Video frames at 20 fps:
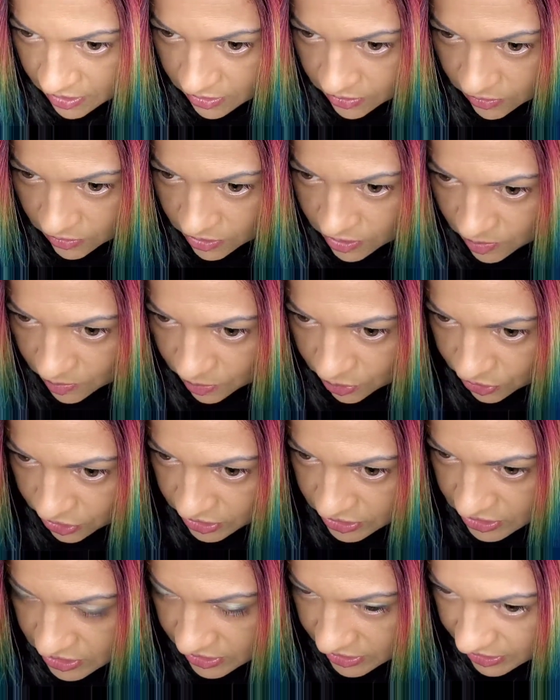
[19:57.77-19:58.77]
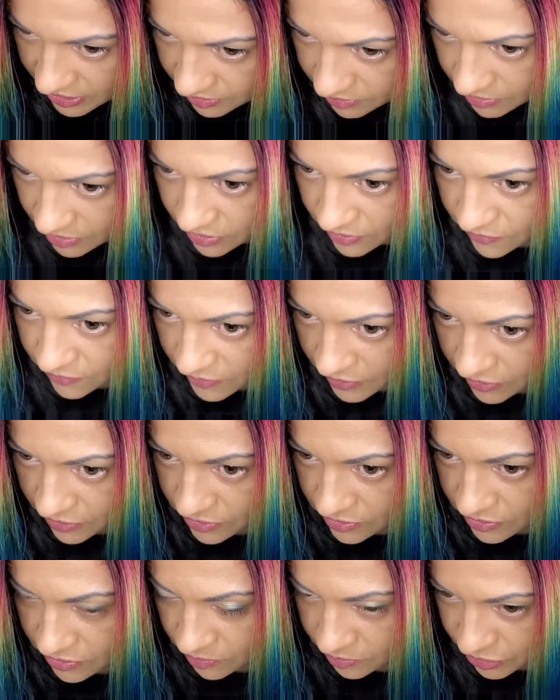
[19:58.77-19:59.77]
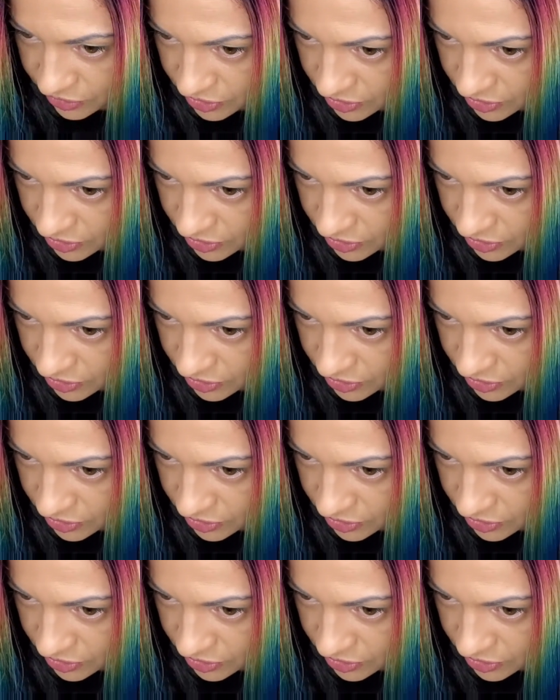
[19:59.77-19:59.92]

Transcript: you can brush the hair with your finger. Don't brush